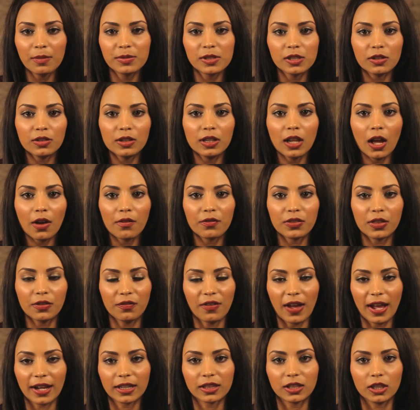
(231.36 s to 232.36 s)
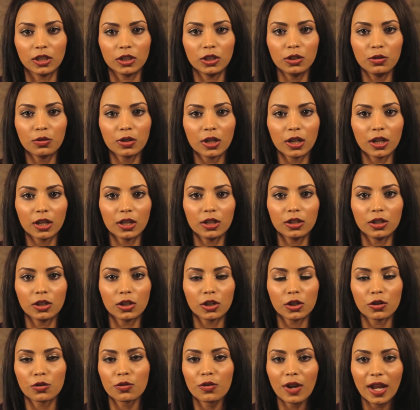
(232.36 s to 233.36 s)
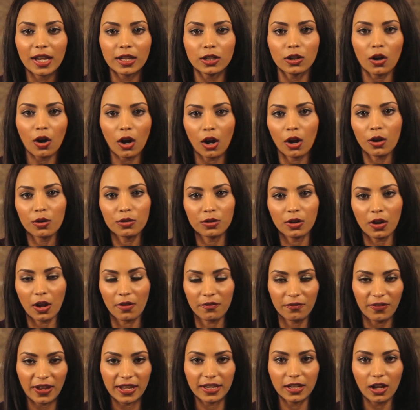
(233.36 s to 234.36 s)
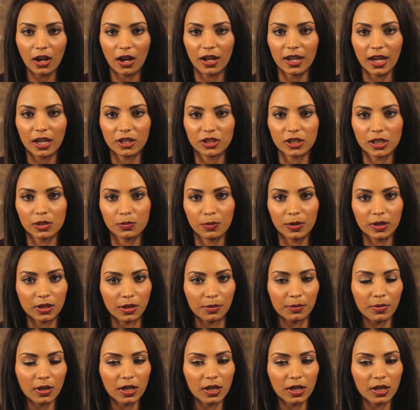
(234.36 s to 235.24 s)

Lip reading: absolutely love the fact that you can create your own fake eyelashes with them,